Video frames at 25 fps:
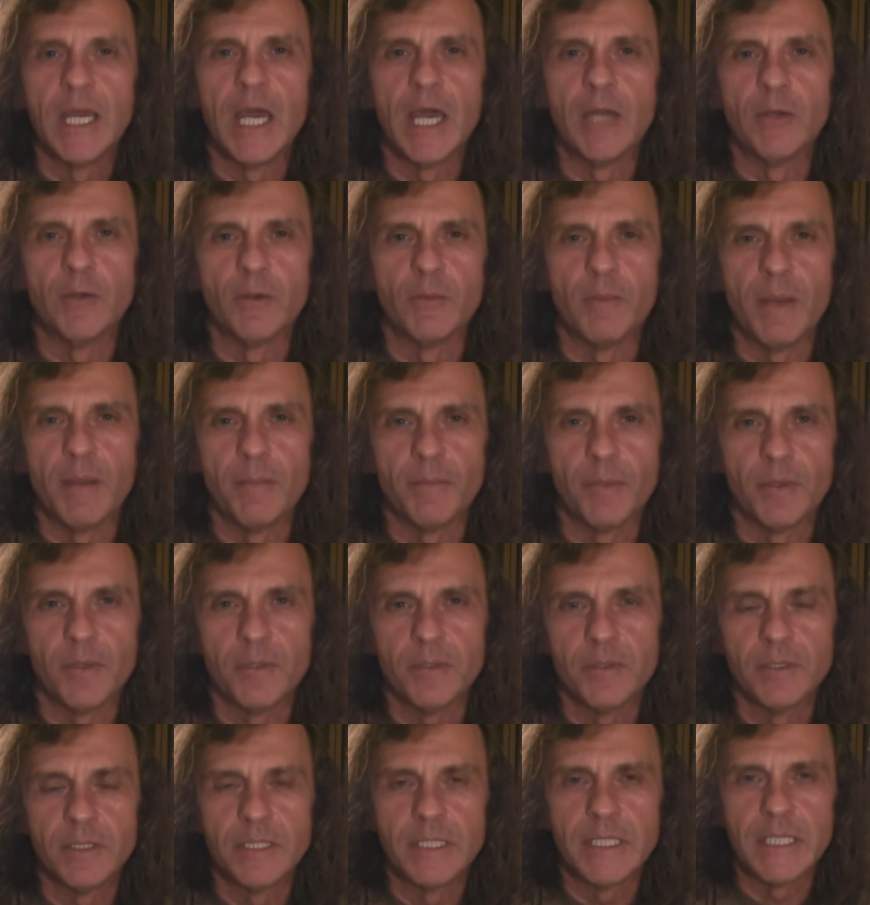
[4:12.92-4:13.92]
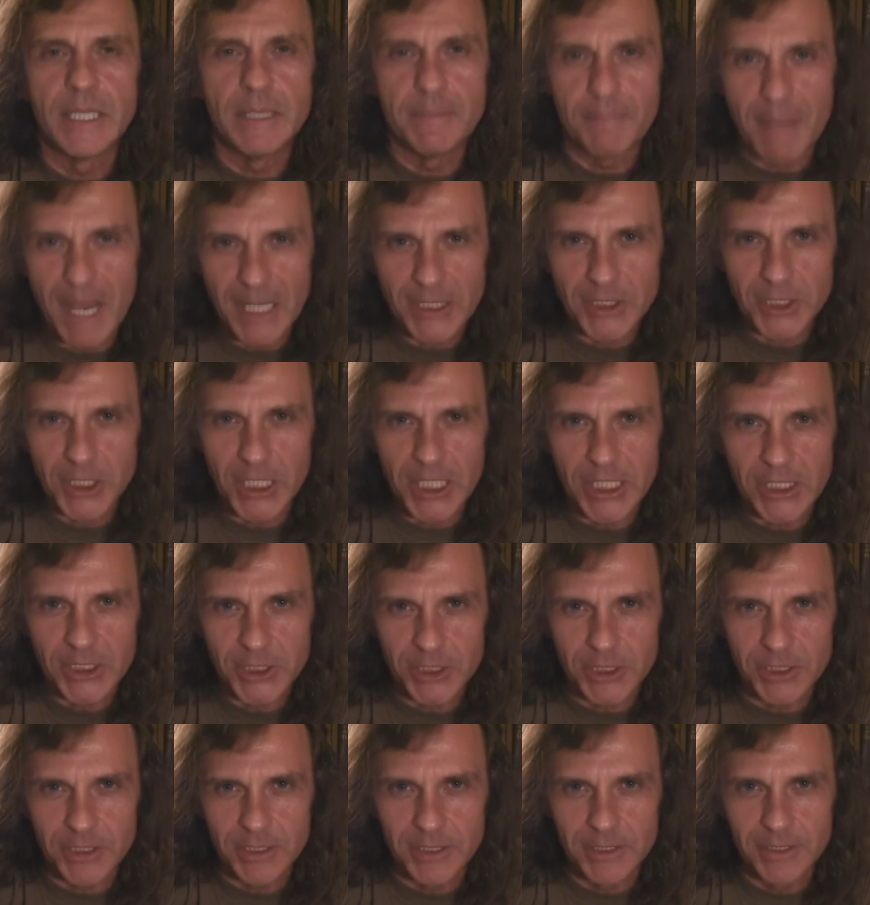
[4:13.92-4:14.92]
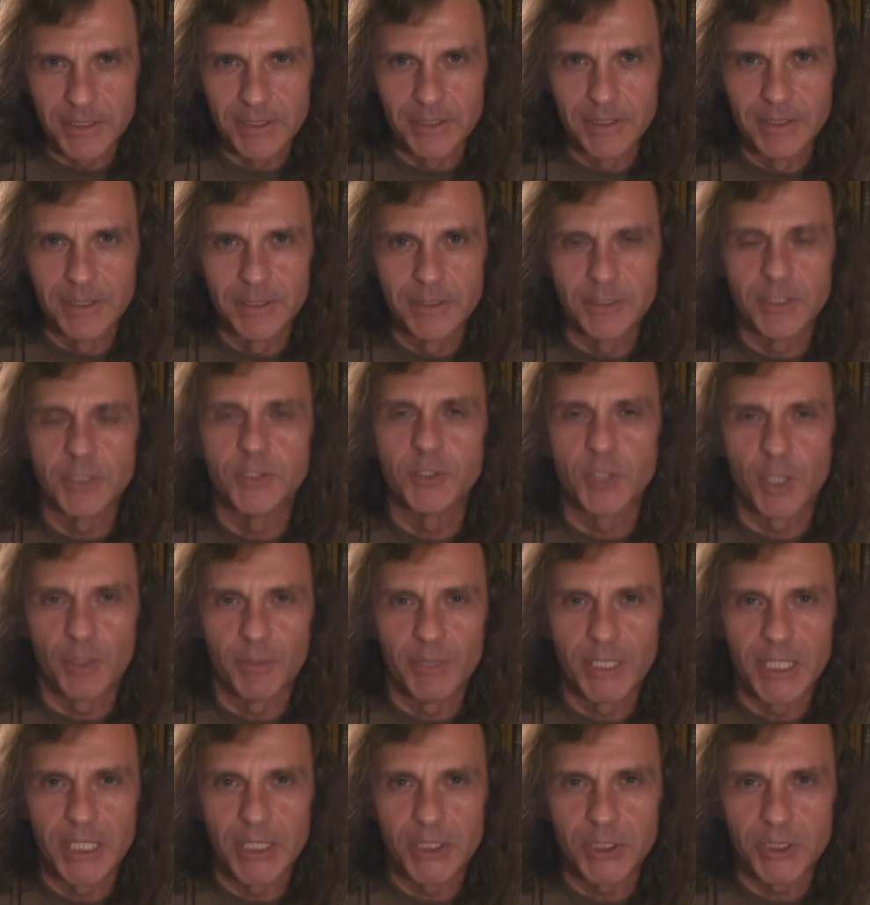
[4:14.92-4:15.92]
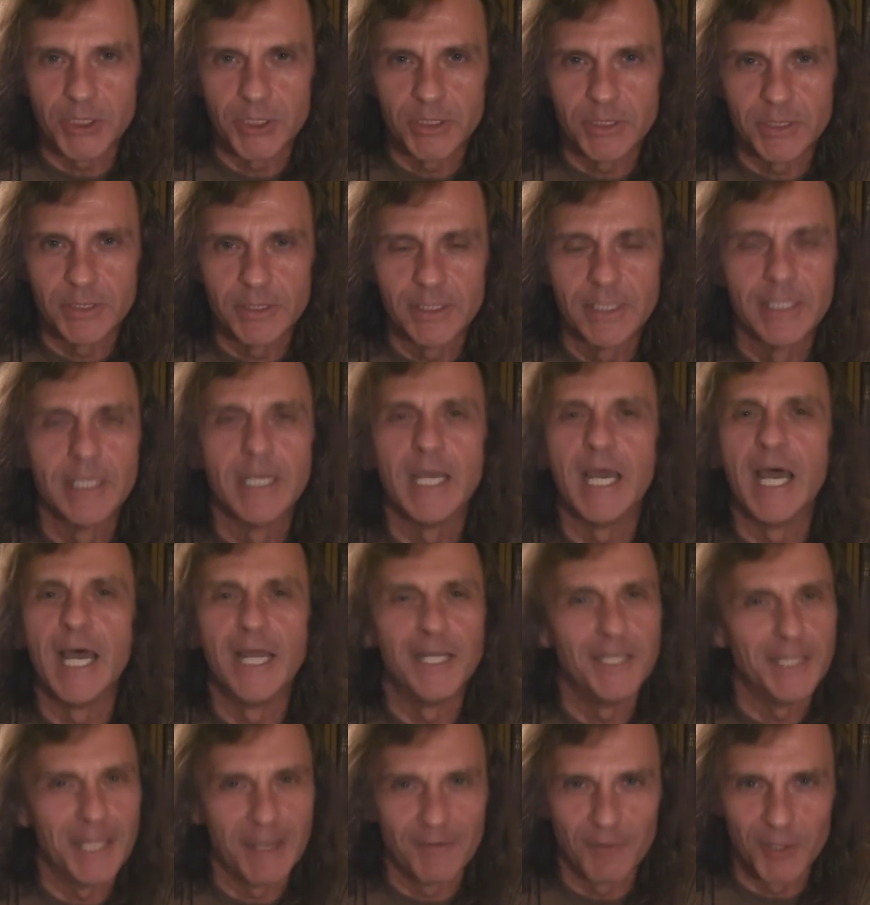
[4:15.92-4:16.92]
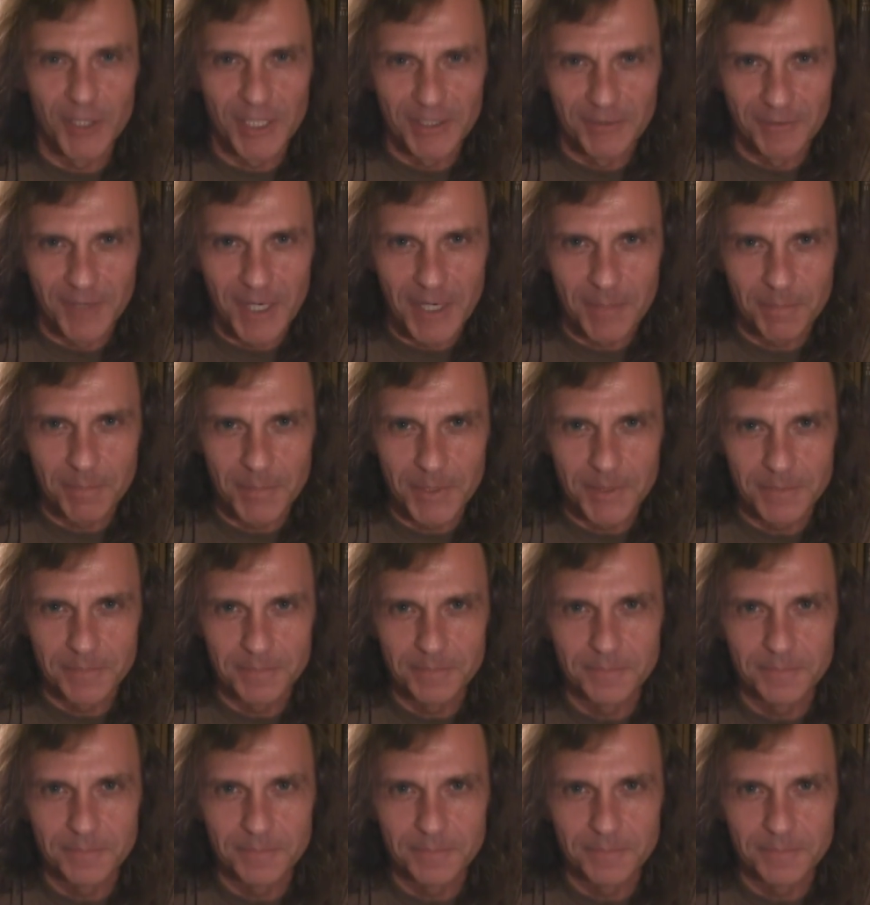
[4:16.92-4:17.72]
And remember, imagination, determination, and never give up.